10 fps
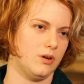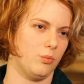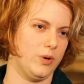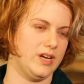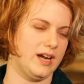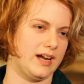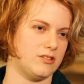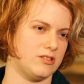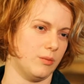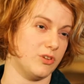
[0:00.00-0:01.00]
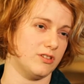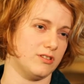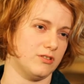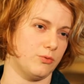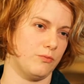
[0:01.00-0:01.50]
We had some
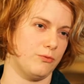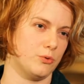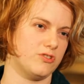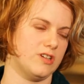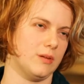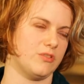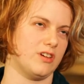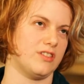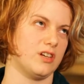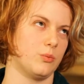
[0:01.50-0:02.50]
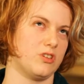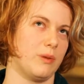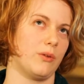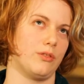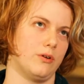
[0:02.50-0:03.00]
assistance from food stamps. I think it was
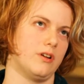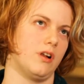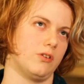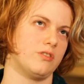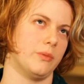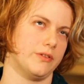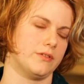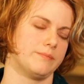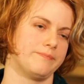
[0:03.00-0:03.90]
about $30 a month.